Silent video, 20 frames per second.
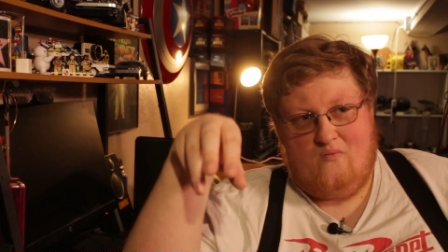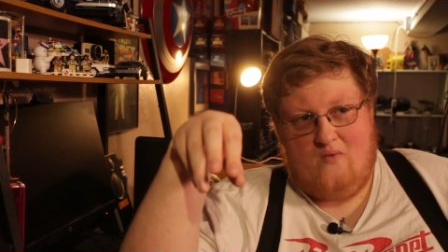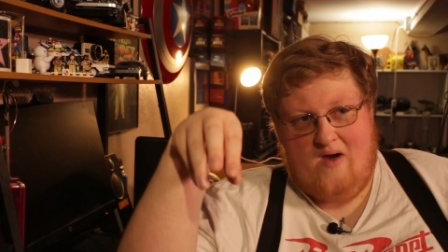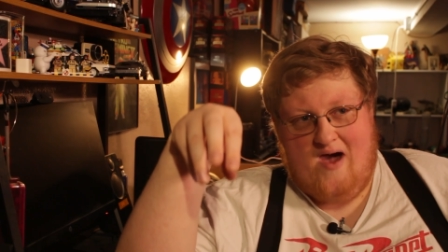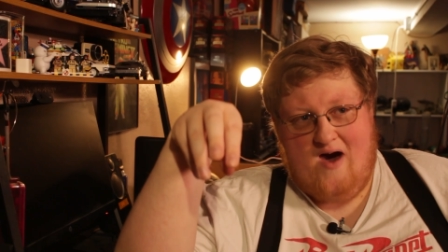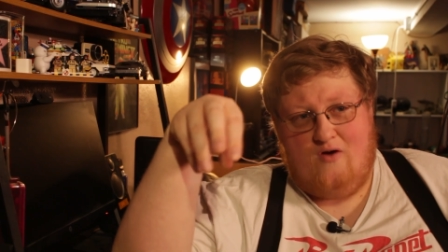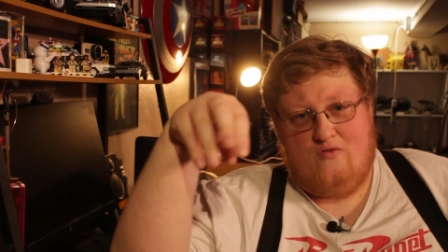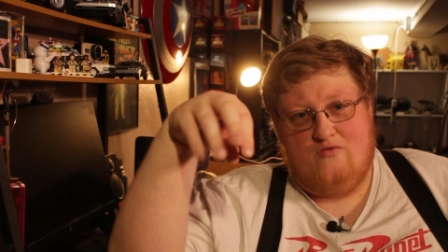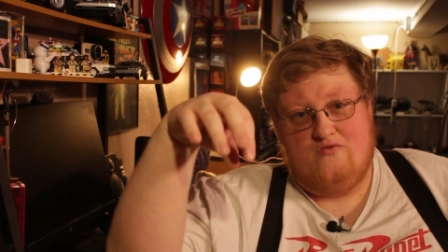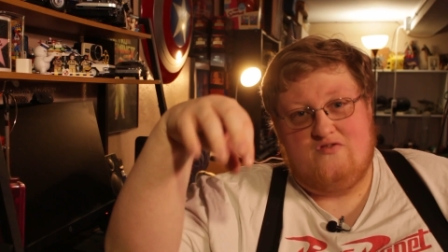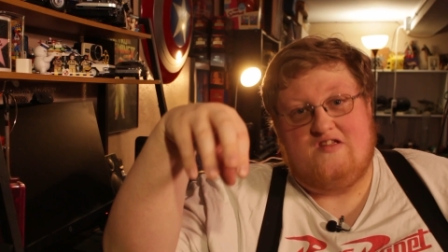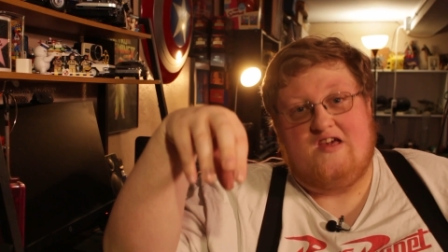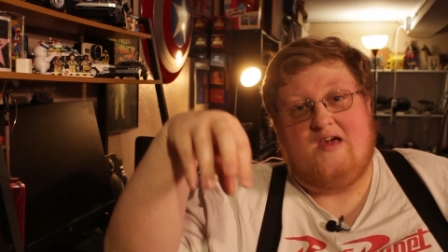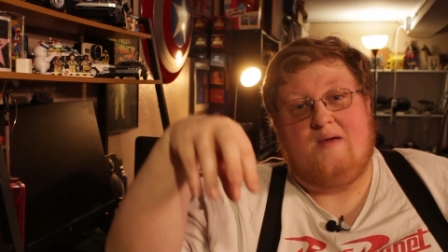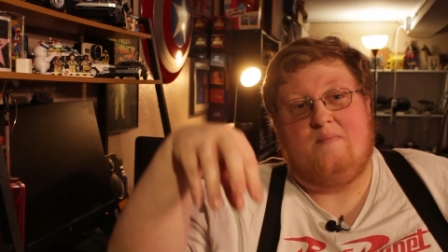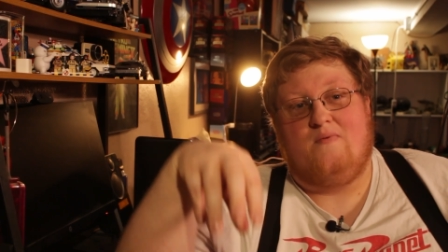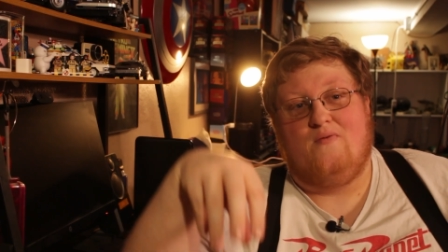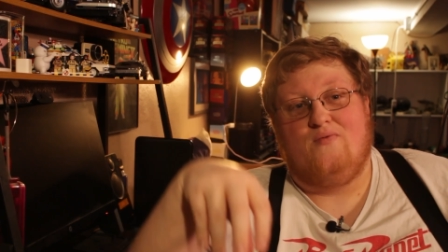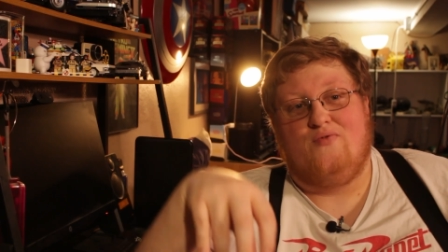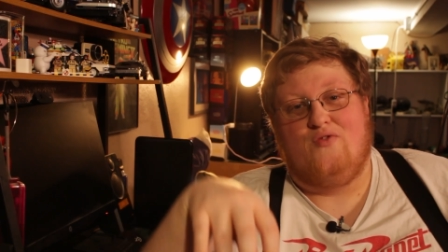how
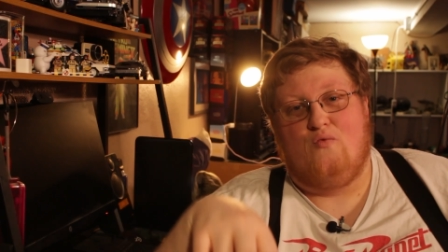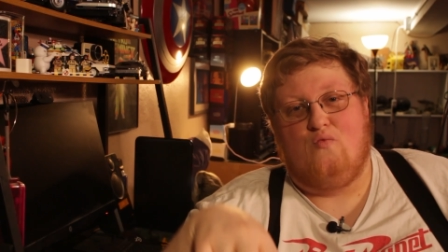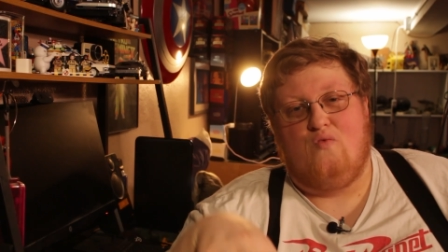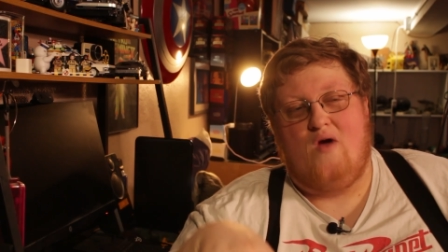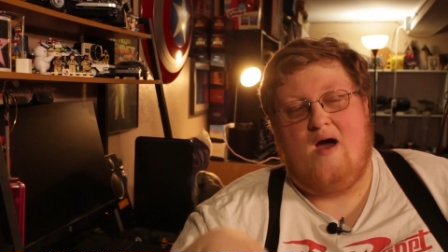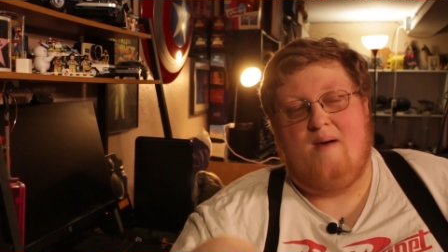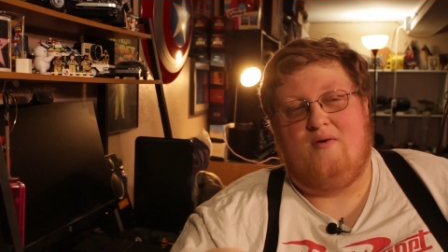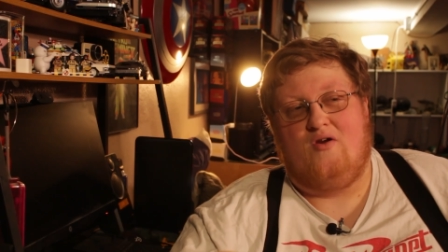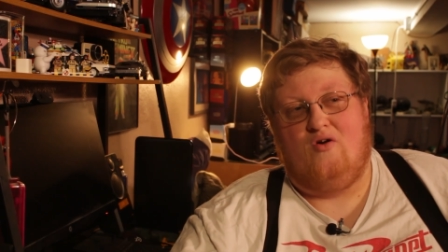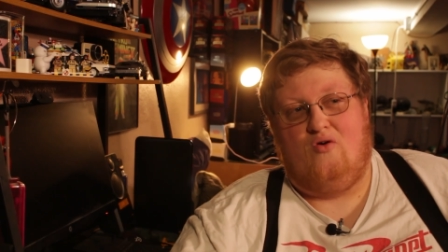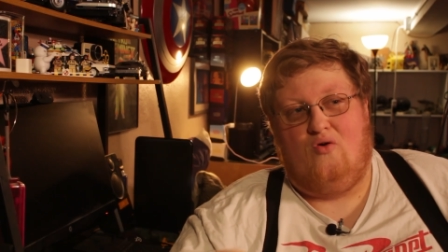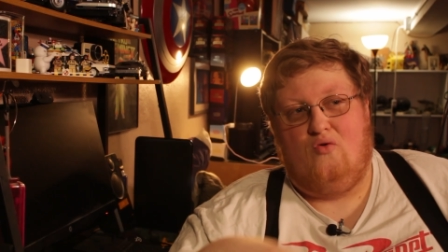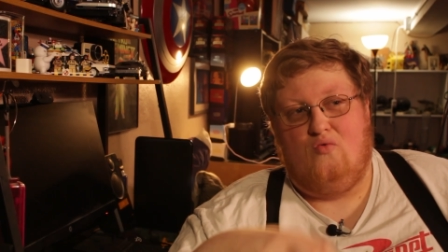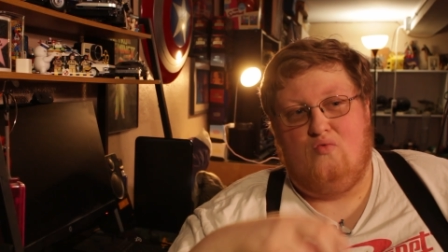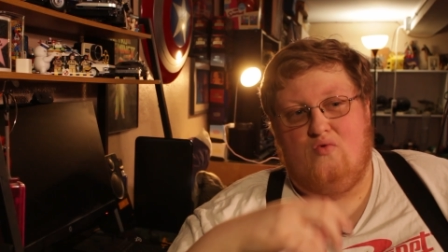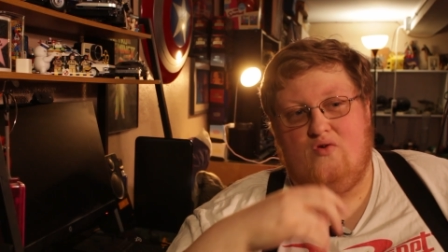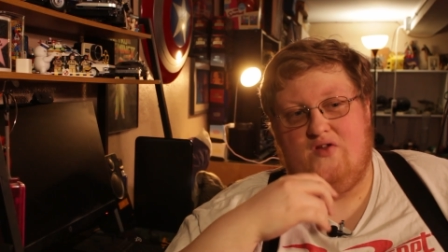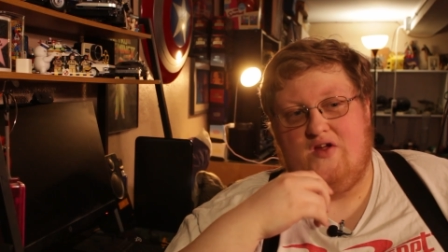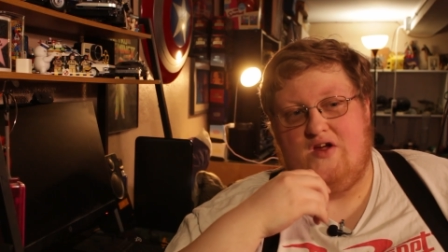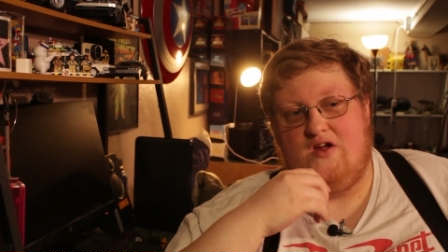deep the rabbit hole
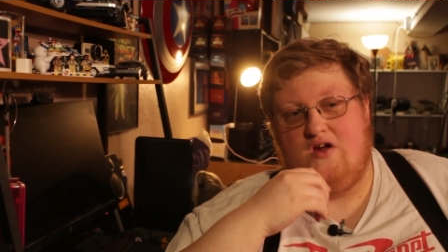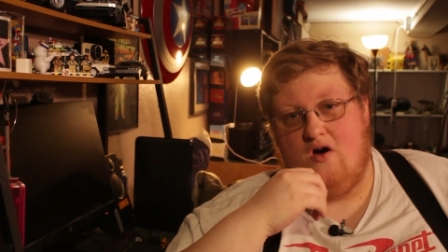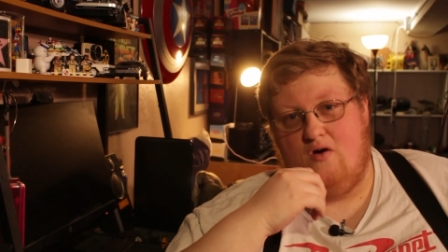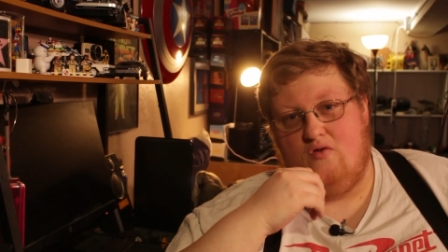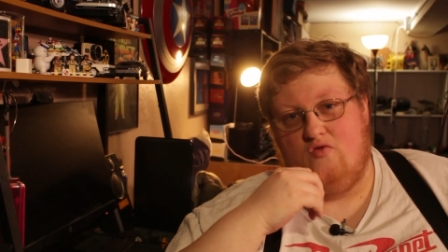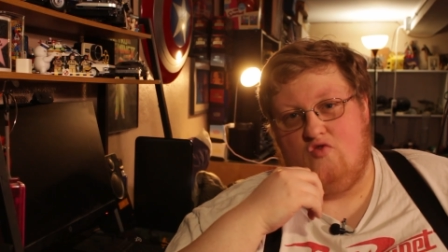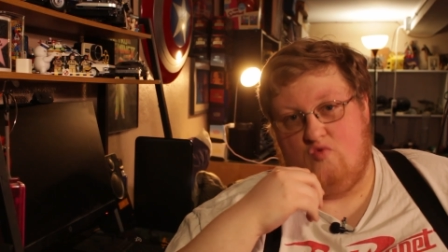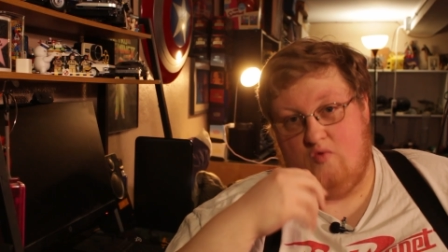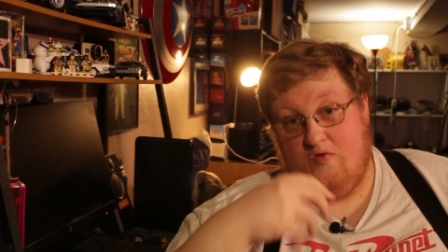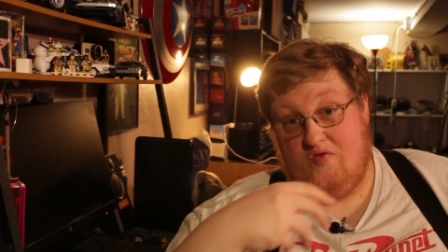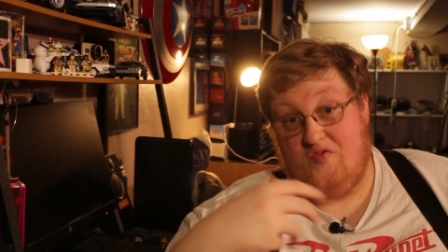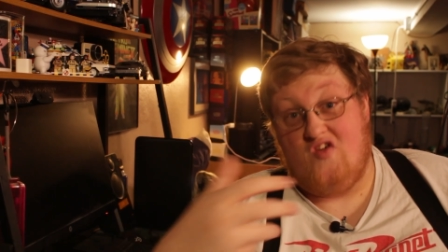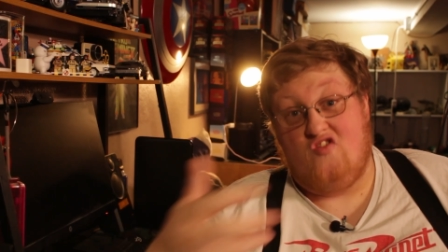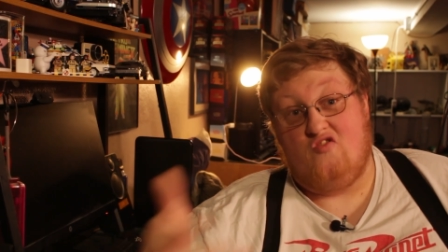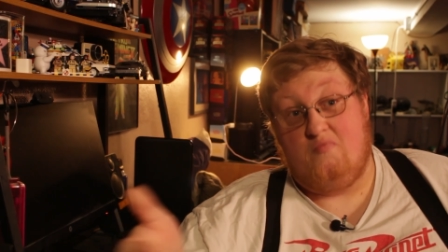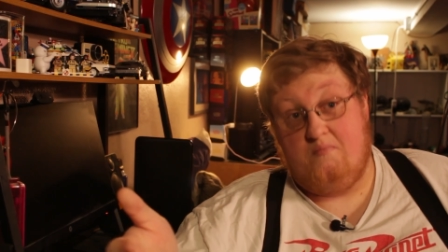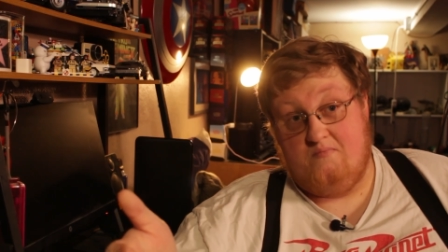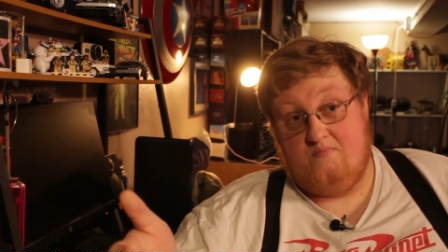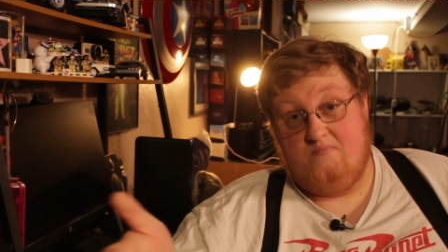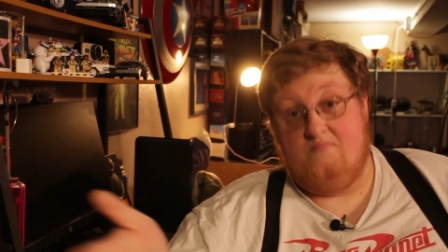really goes with
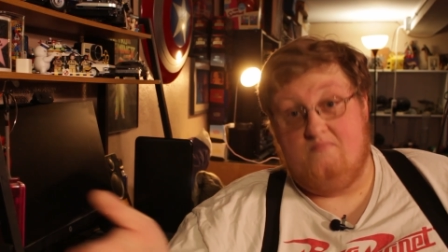this